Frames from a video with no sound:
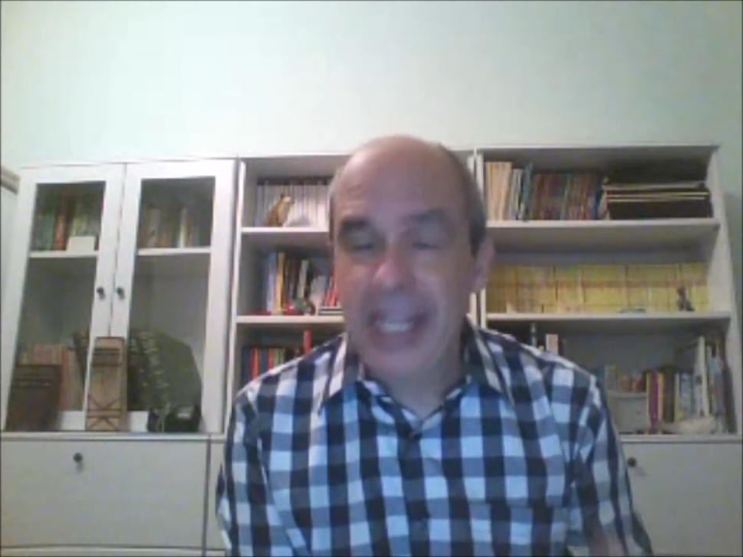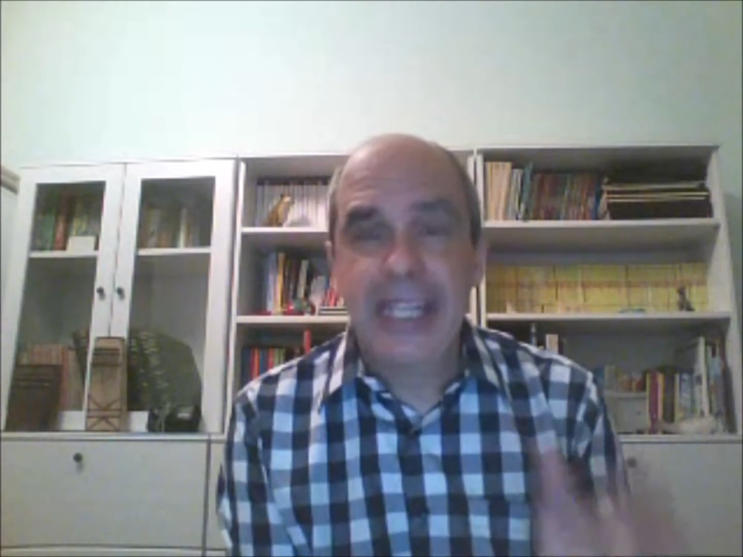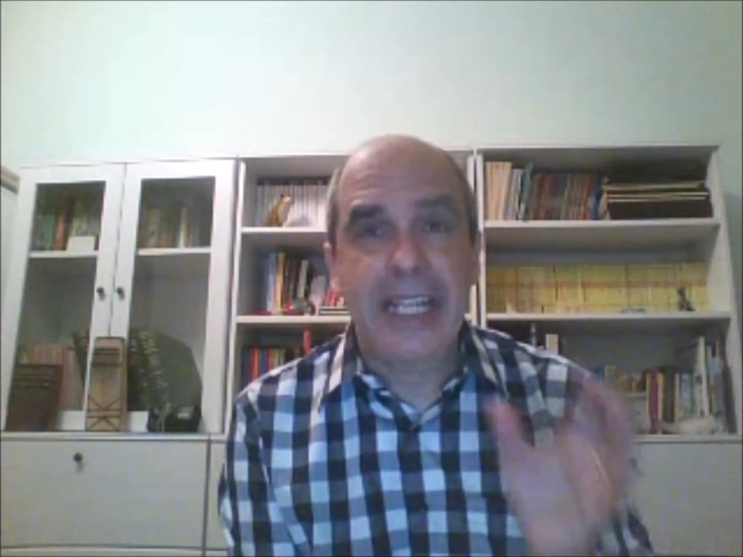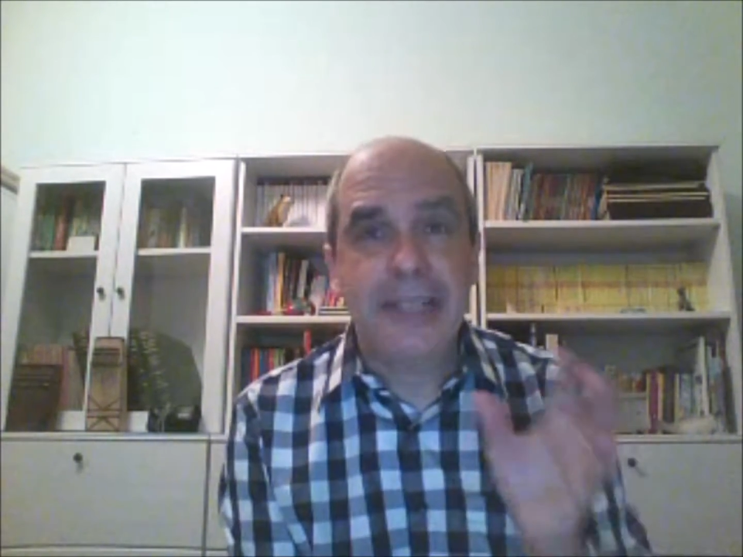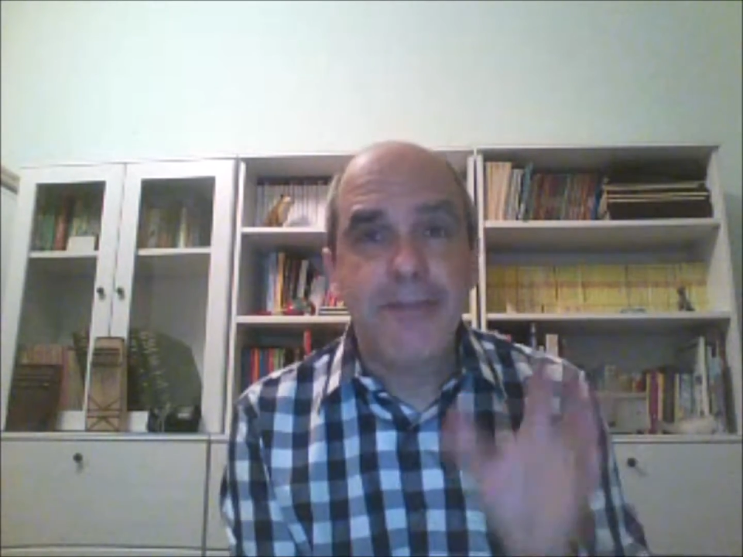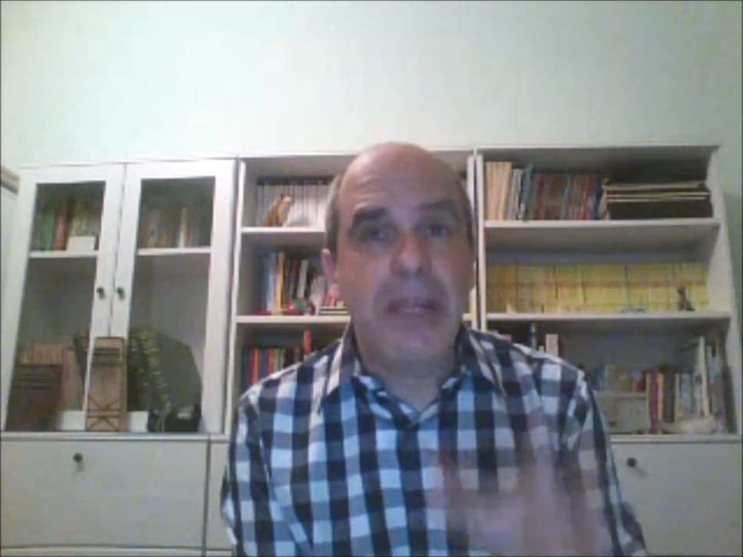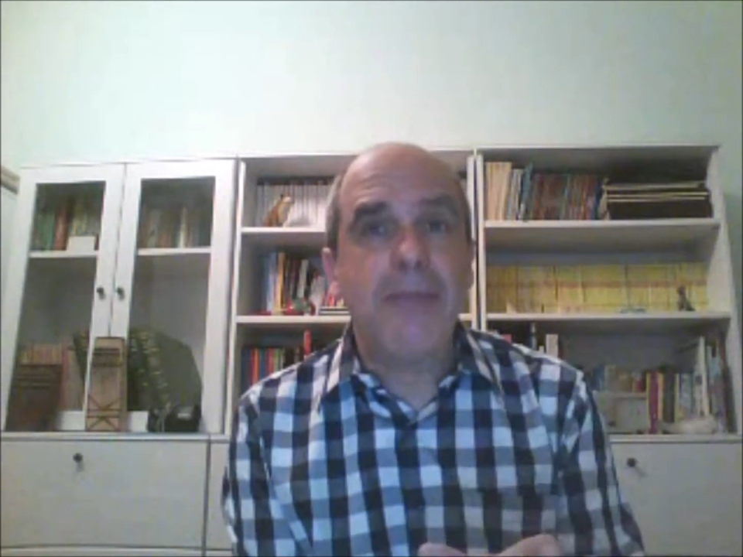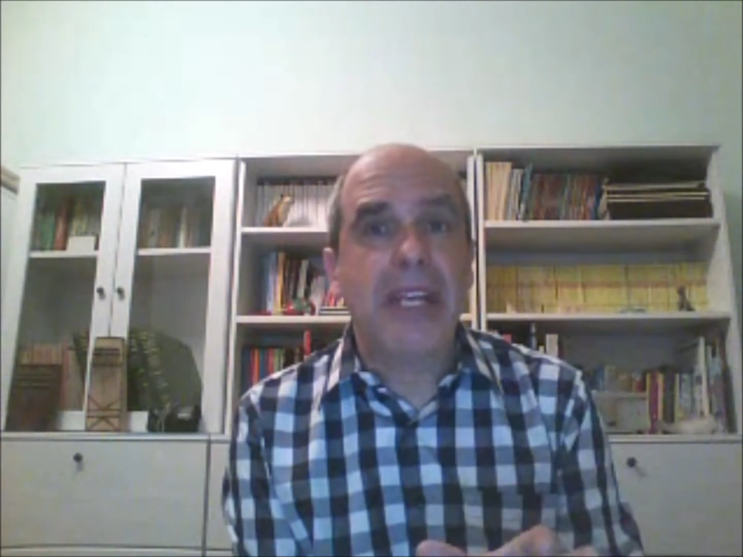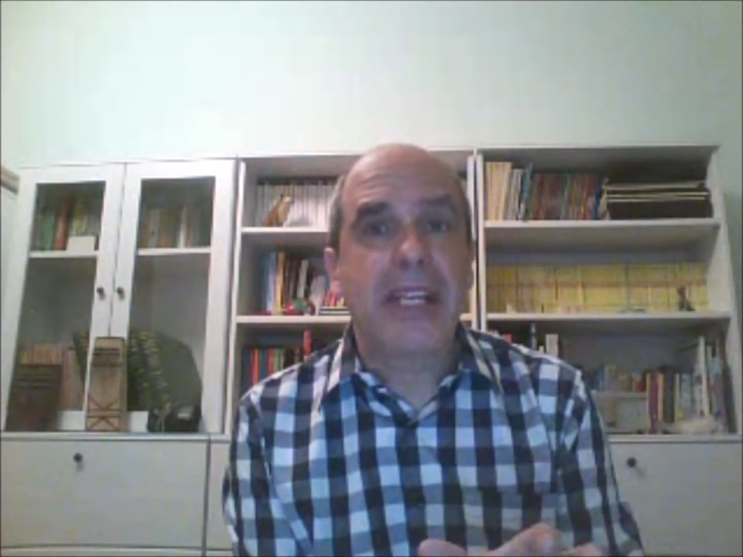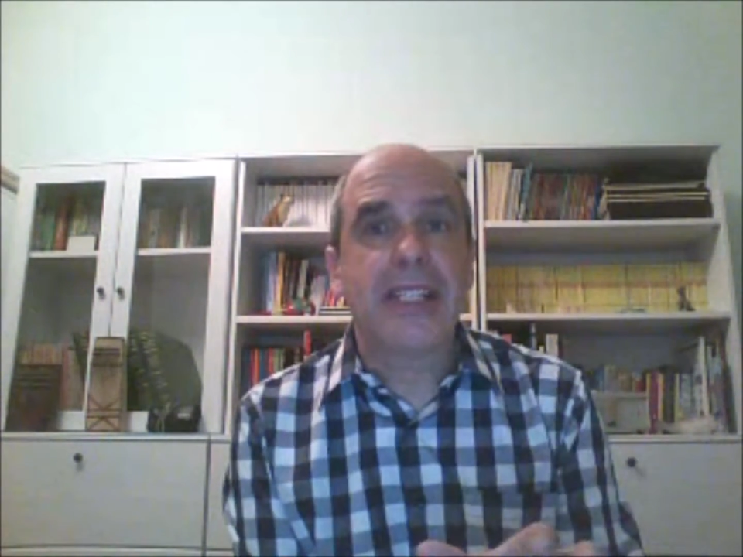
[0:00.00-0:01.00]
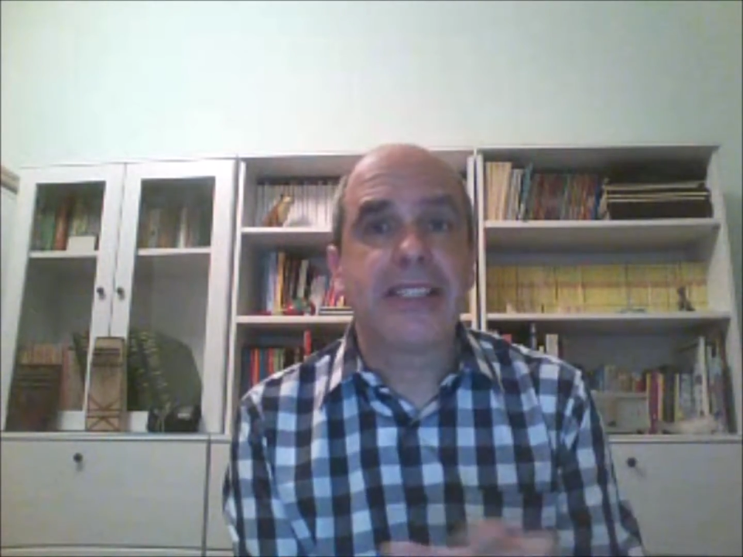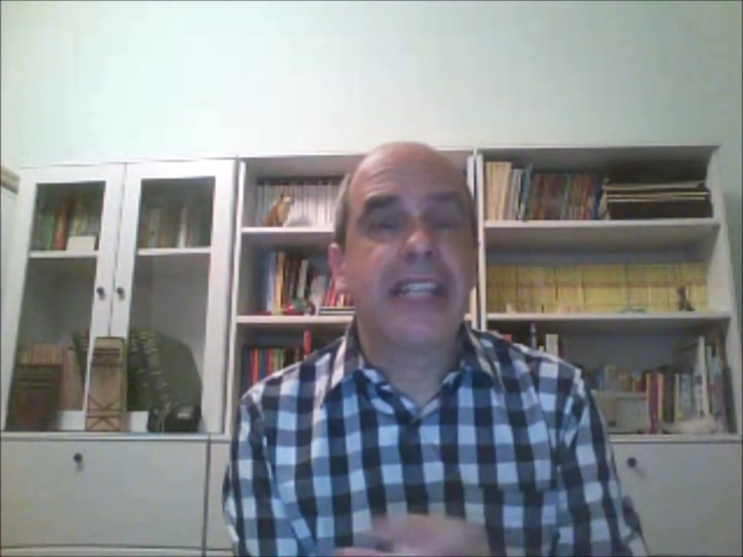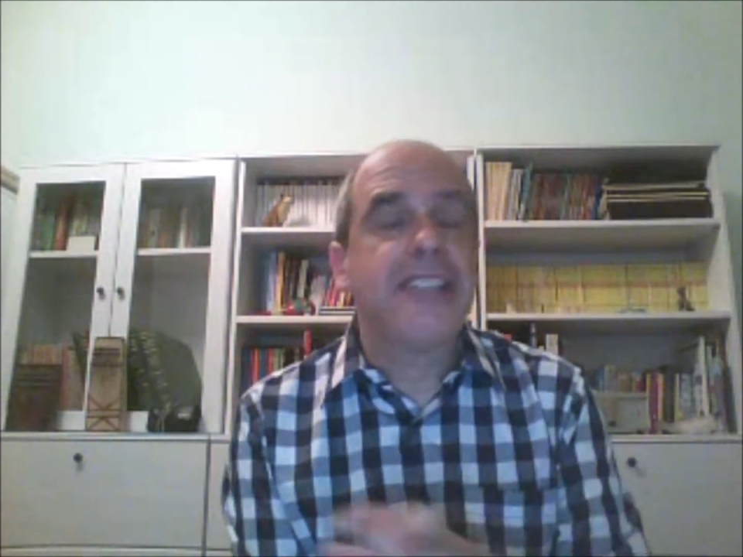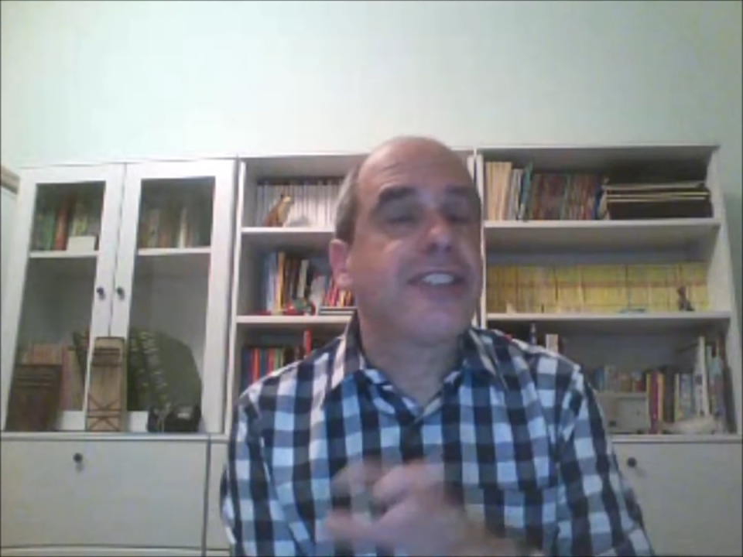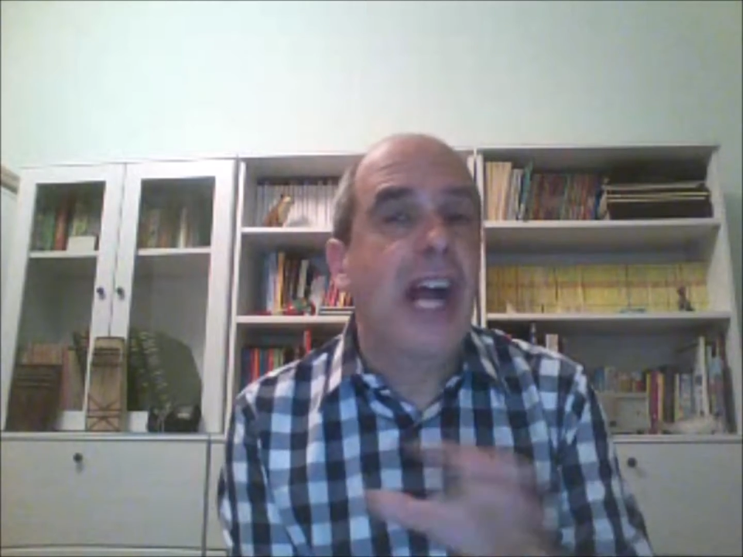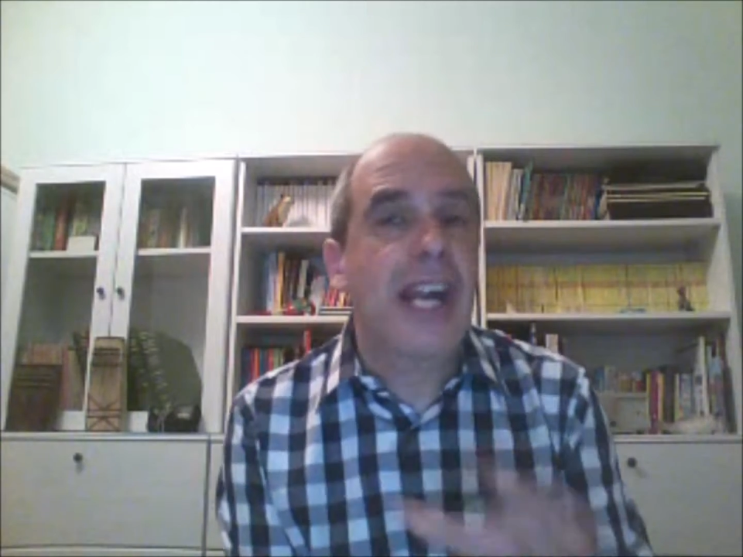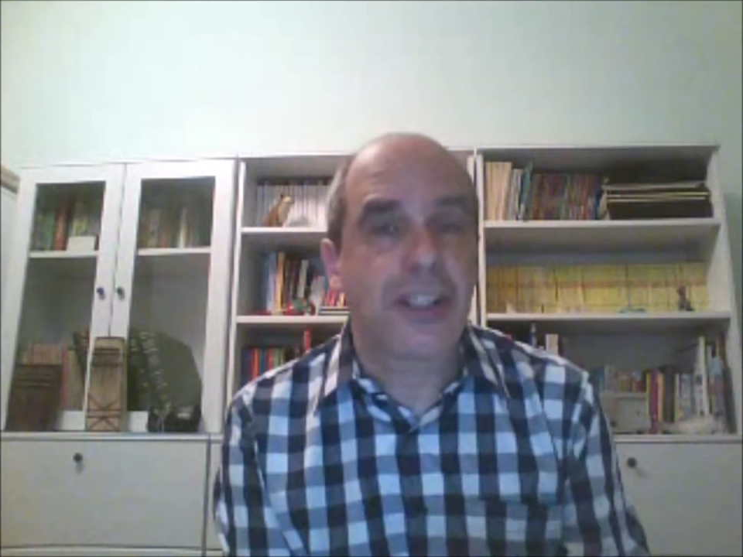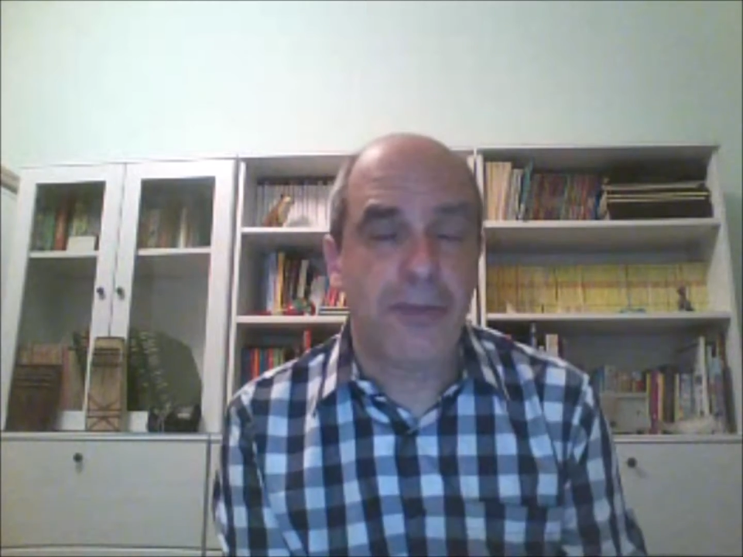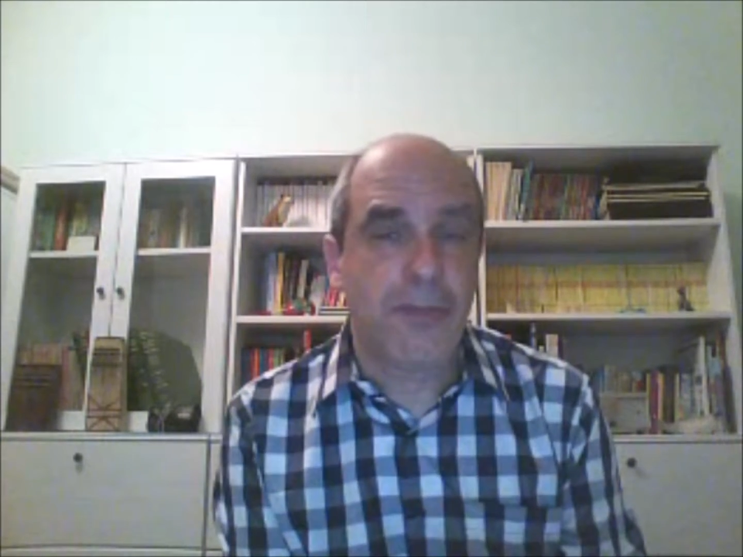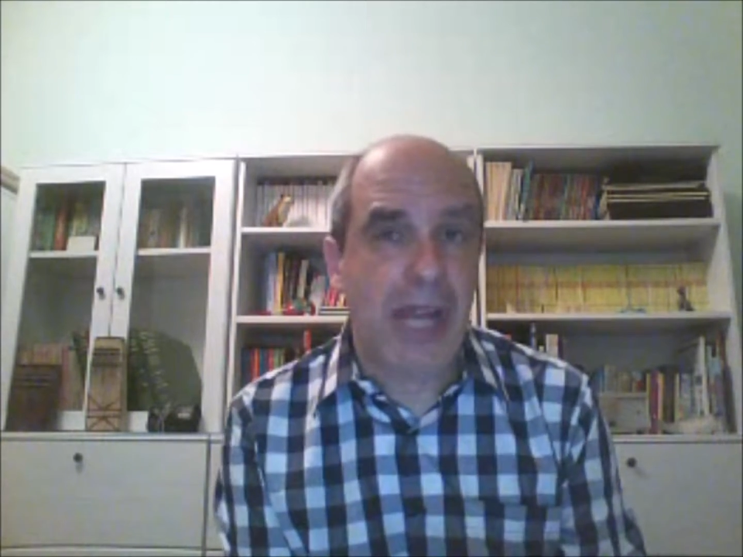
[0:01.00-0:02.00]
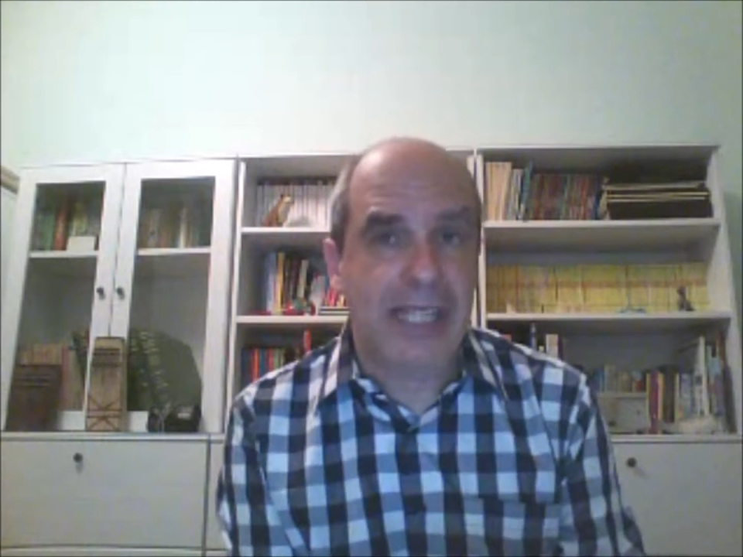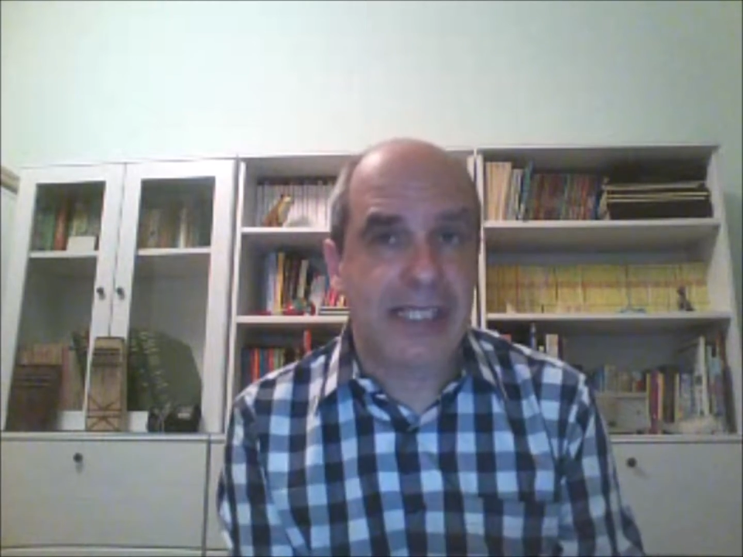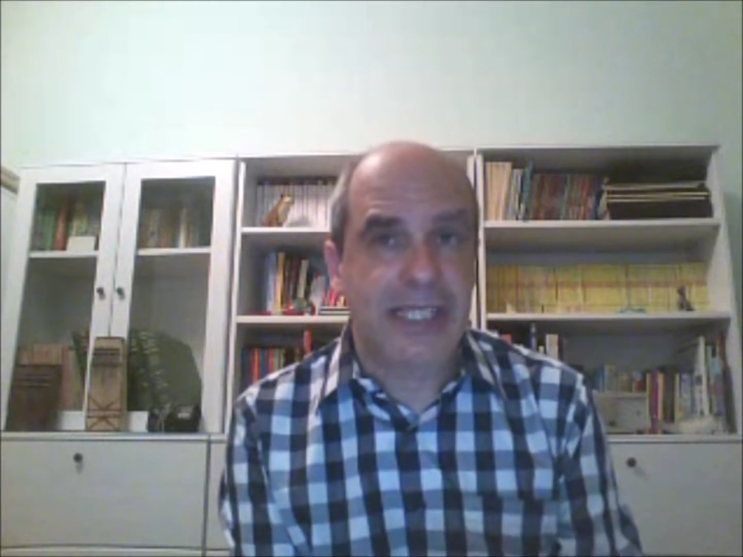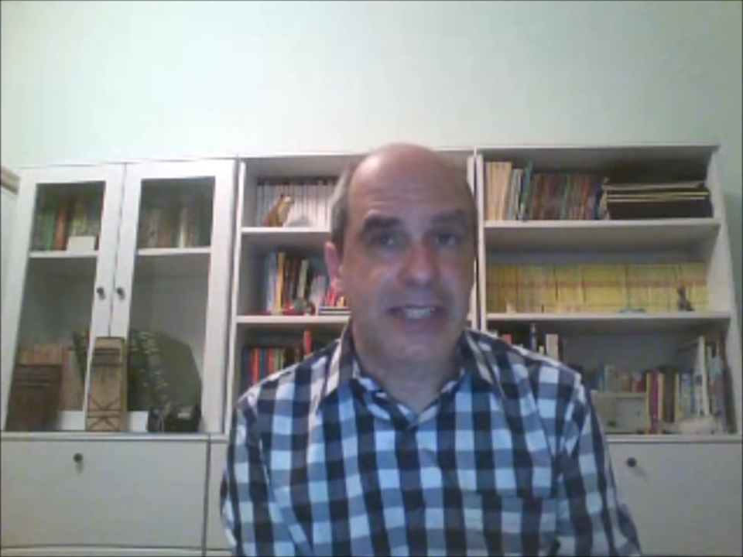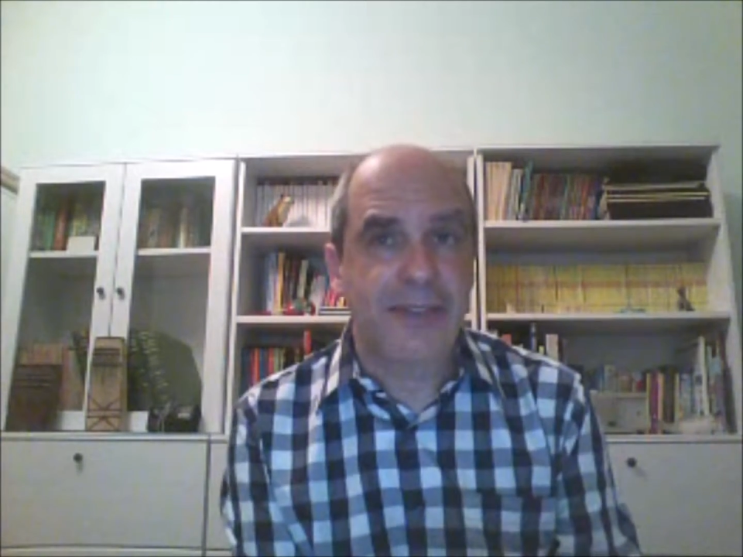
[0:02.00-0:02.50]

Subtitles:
can mimic the entire complexity